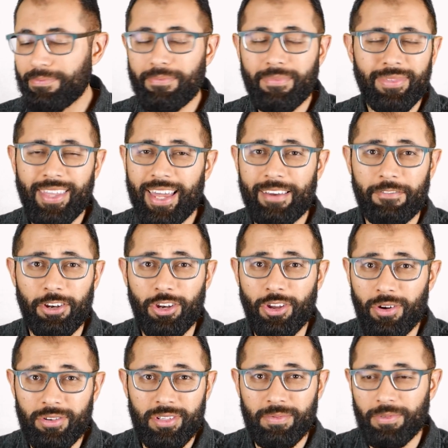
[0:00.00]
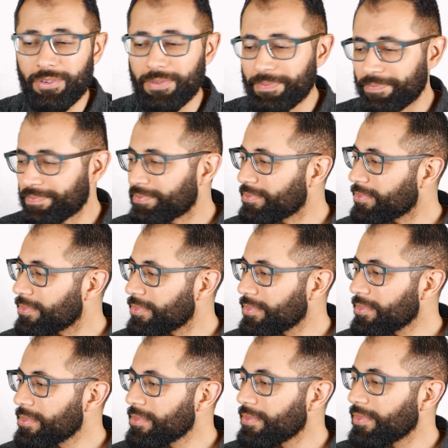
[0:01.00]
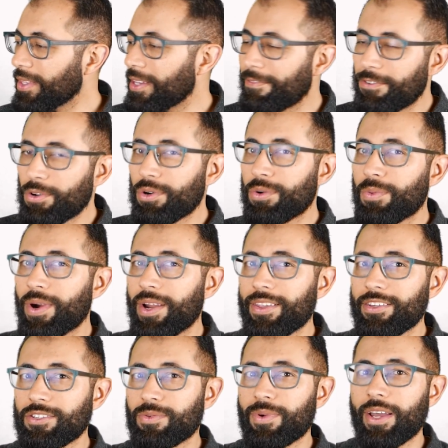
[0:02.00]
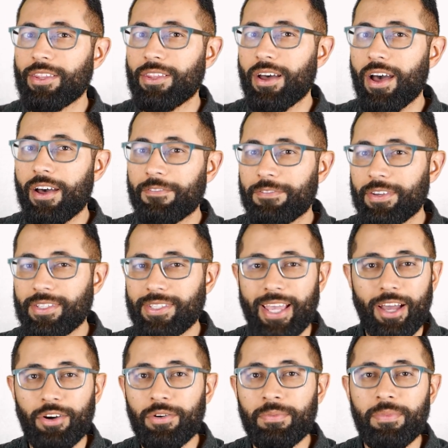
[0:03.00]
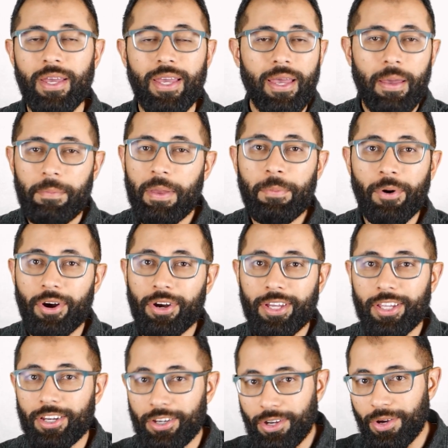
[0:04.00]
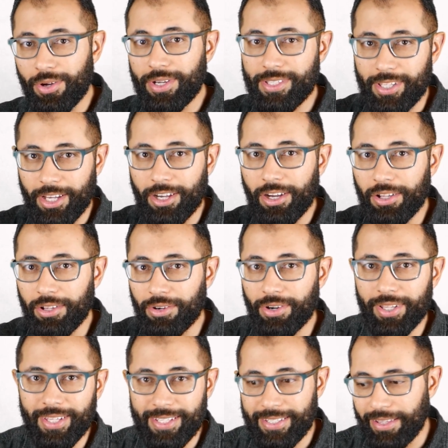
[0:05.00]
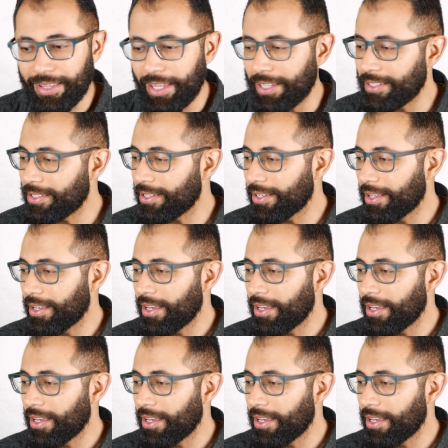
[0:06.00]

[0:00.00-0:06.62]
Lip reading: It's not even noticeable. If you were to wear this around the office, at home, people aren't going to notice the color on this lens.